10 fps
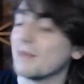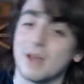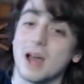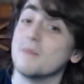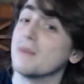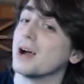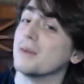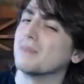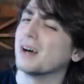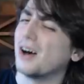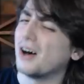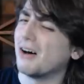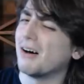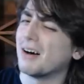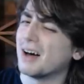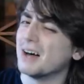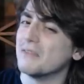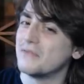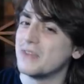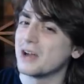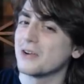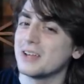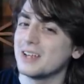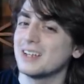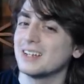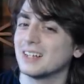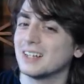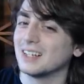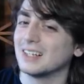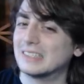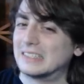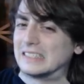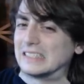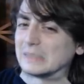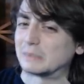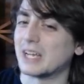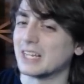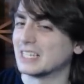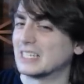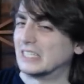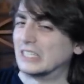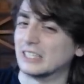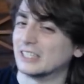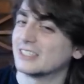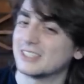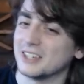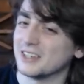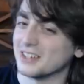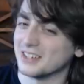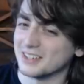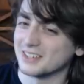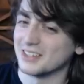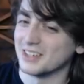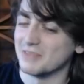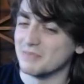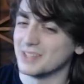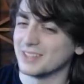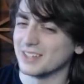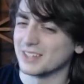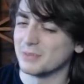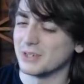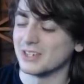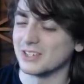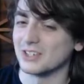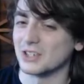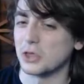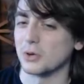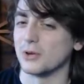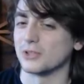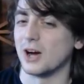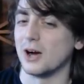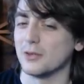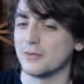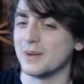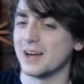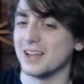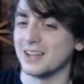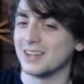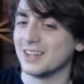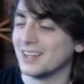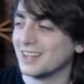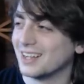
I'm very I'm kind of like to admit this because it just throws all of my